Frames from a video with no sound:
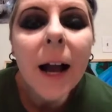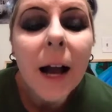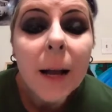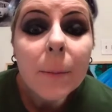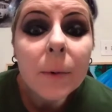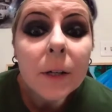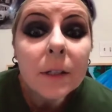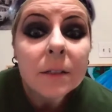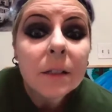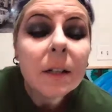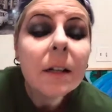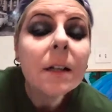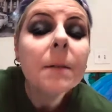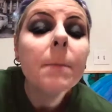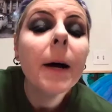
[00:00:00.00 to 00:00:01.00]
eyebrows
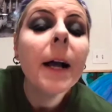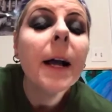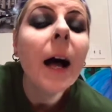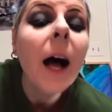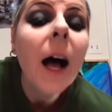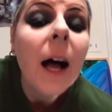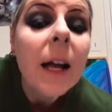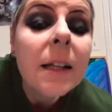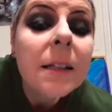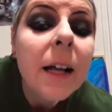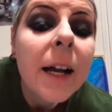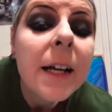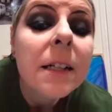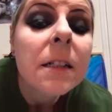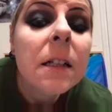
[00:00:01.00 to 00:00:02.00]
on, my
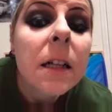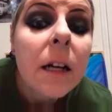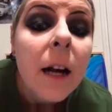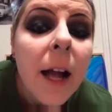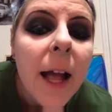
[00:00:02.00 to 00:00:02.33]
eyeliner,